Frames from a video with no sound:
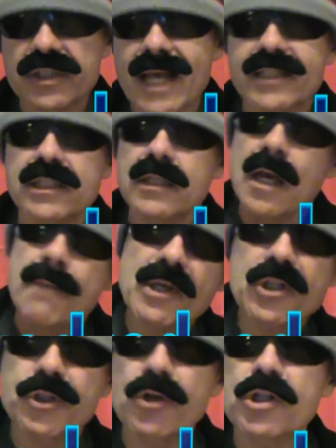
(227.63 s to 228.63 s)
lesson.
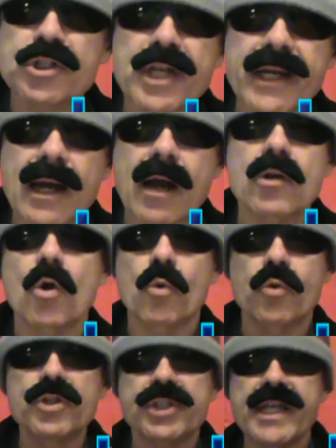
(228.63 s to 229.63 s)
Be sure to check out
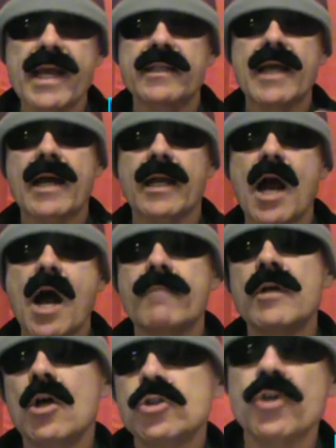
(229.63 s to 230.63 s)

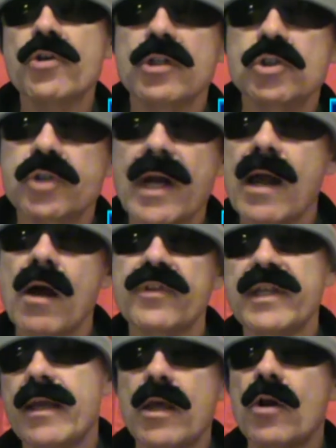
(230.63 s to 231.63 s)
ruskyed.com so you can try out
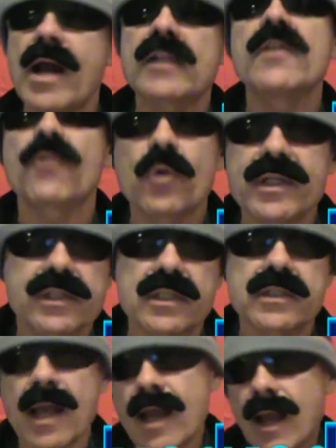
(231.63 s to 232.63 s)
the interactive
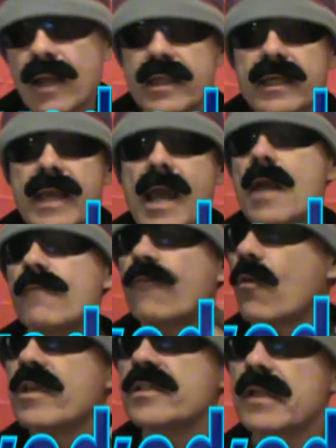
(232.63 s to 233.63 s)
quizzes and the game
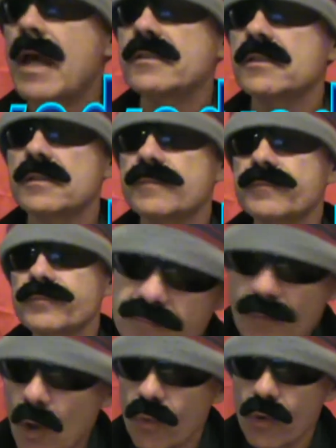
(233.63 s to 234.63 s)
for this lesson.
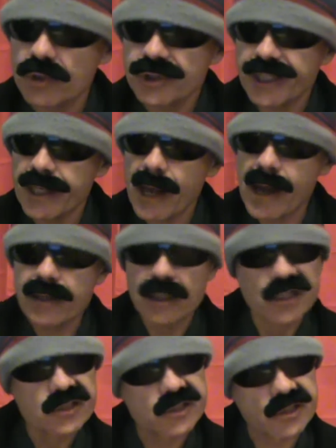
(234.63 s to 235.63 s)
Rusky Ed,
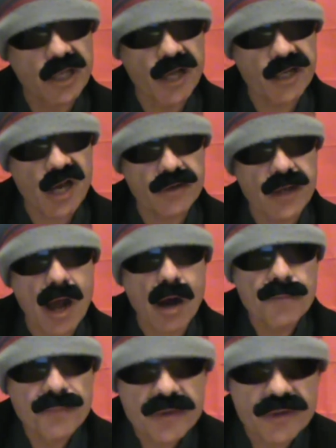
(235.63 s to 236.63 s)
signing out
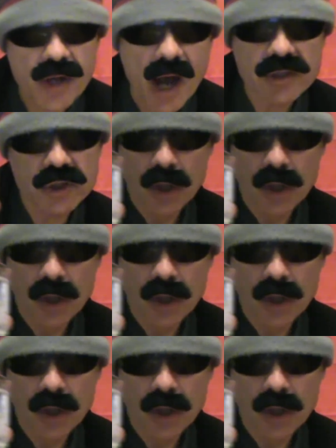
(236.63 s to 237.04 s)
now. Das